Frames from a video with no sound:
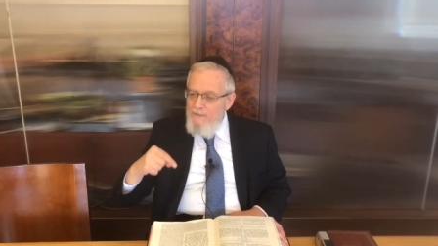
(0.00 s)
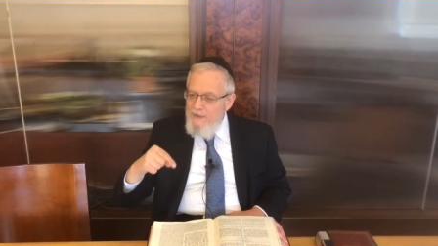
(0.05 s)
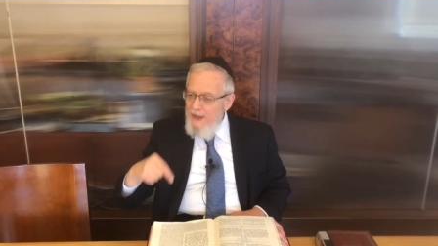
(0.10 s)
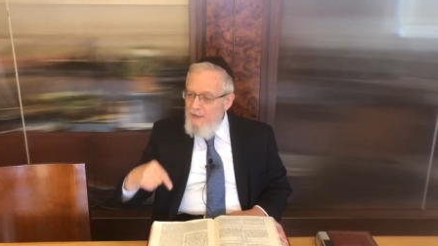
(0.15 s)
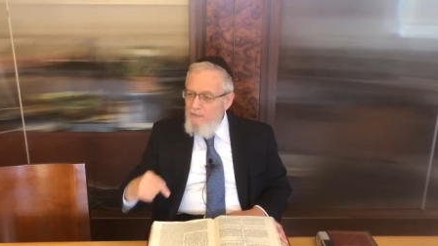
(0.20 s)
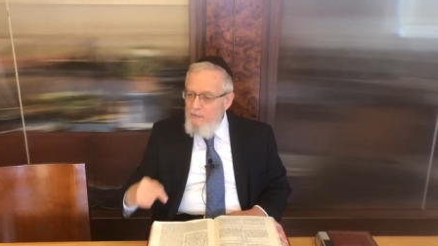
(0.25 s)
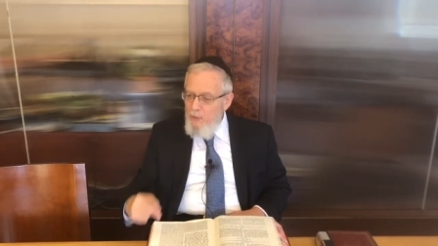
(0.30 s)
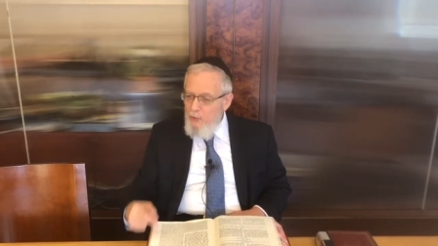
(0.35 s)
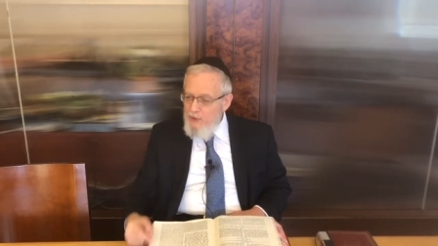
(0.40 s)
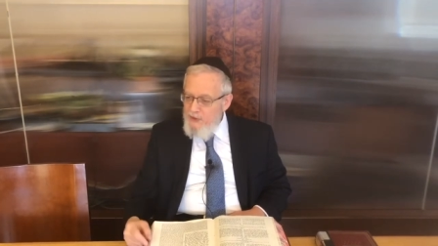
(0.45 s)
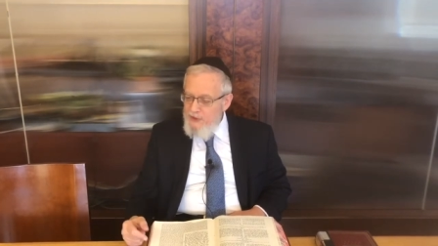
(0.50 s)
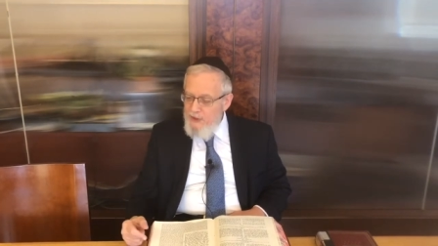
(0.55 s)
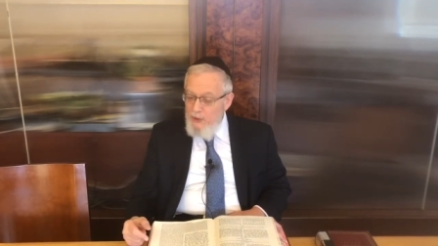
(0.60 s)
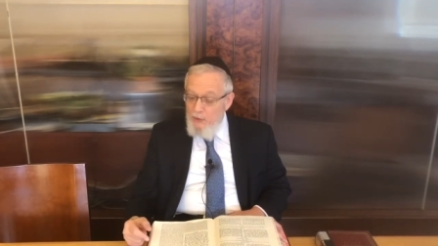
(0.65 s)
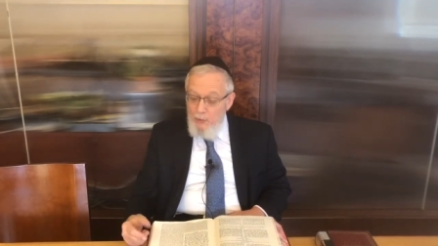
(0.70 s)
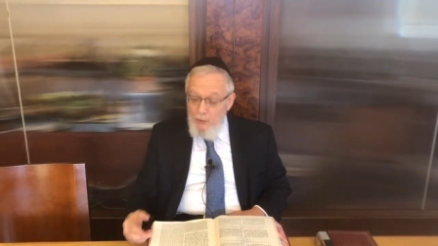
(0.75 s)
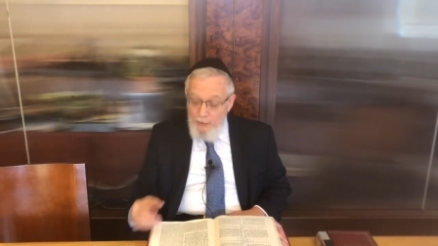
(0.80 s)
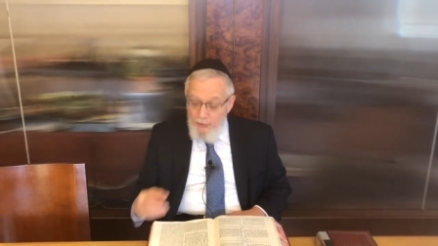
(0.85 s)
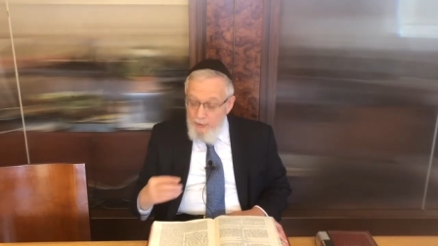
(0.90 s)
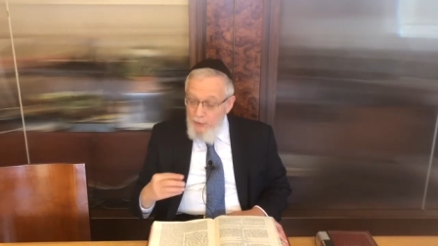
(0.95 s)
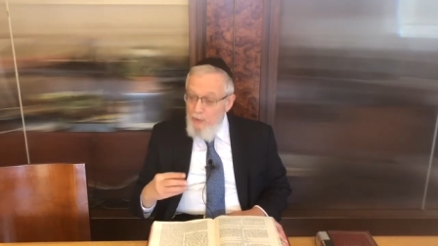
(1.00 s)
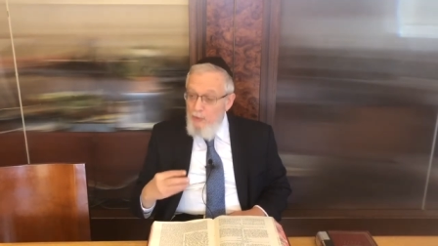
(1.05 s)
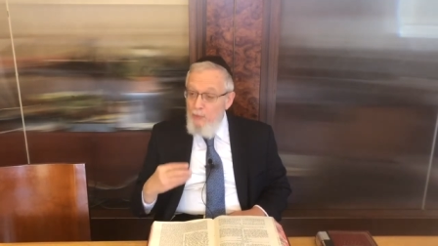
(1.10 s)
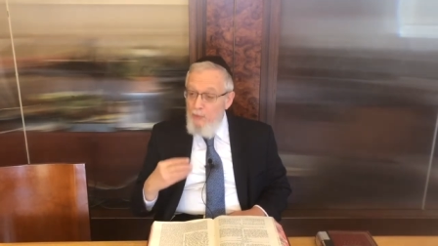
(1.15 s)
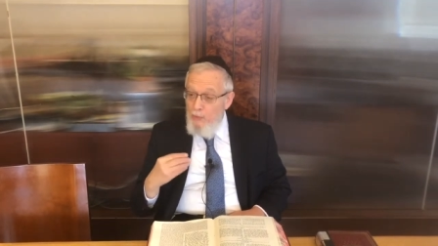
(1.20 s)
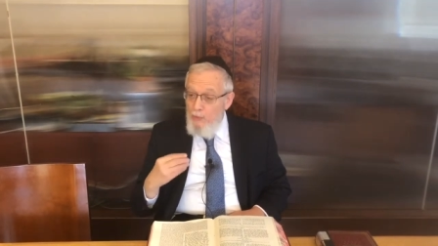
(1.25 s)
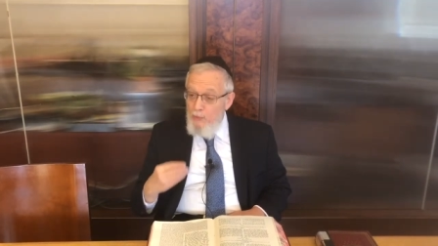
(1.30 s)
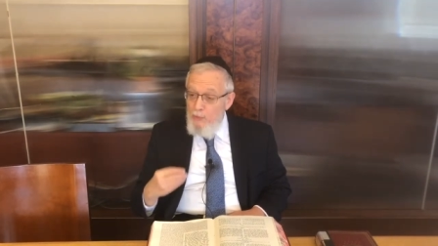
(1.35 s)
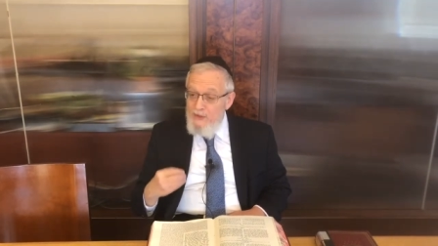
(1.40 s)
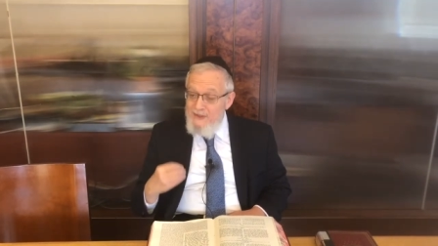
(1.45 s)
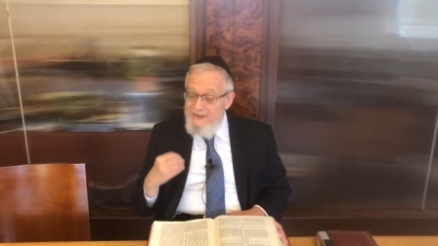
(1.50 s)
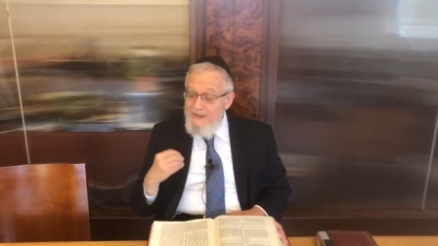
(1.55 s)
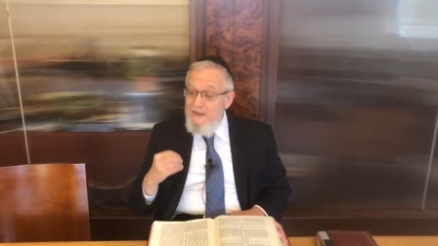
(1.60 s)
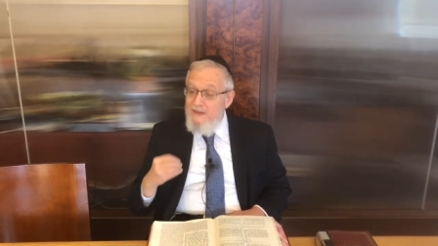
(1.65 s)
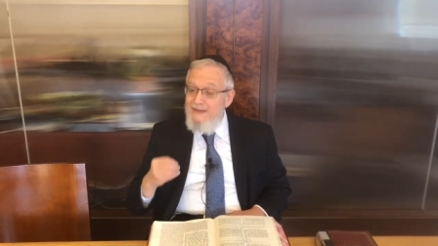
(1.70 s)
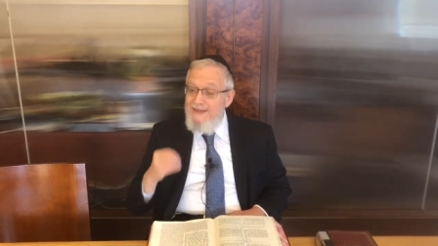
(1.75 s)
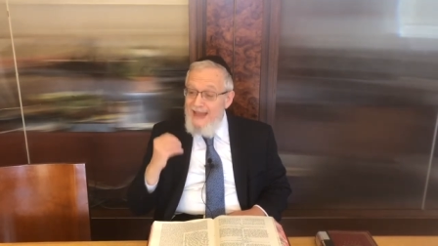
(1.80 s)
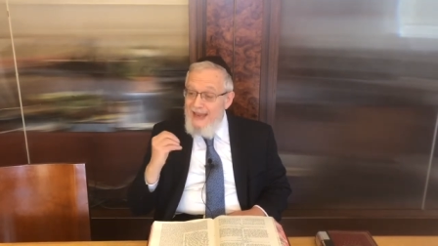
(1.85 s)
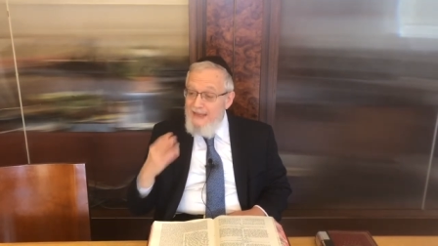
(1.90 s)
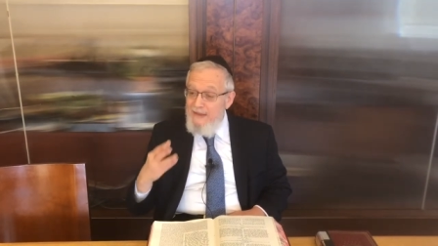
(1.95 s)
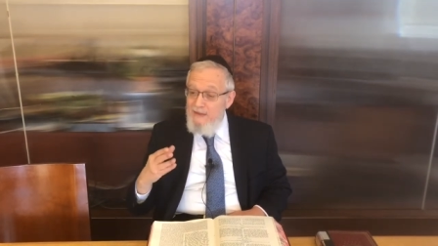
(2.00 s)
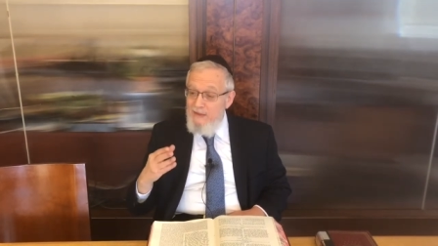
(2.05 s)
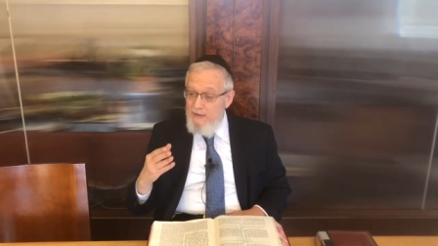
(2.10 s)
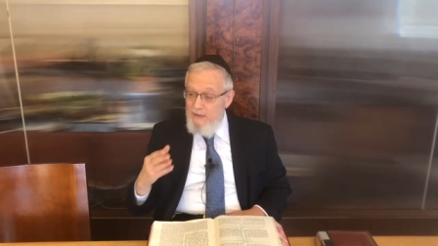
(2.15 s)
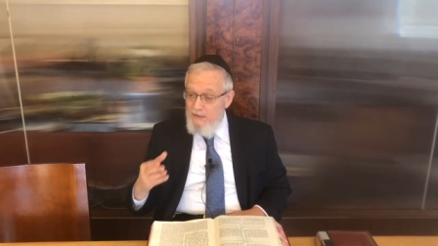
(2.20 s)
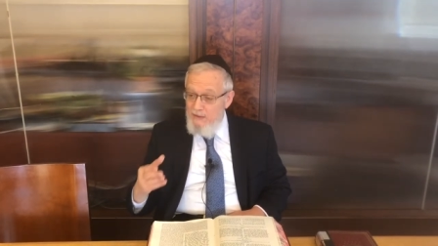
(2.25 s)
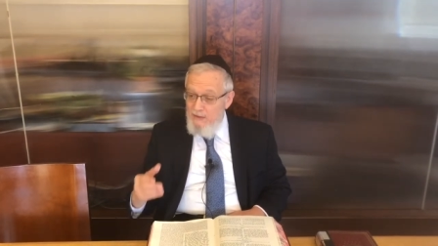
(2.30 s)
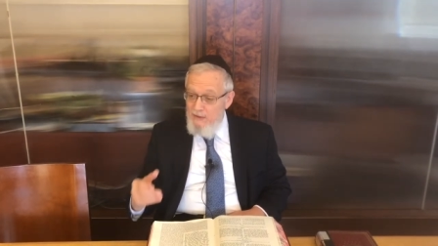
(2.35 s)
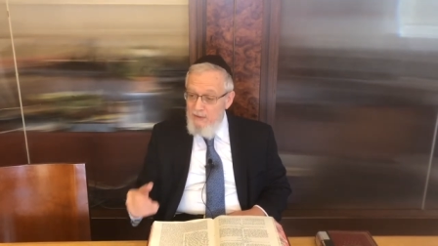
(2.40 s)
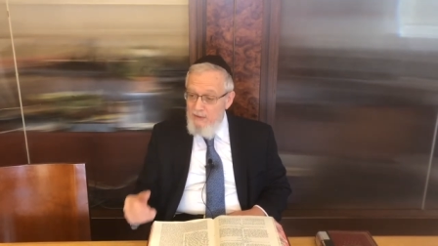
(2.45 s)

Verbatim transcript: that foreskin, although was still tainted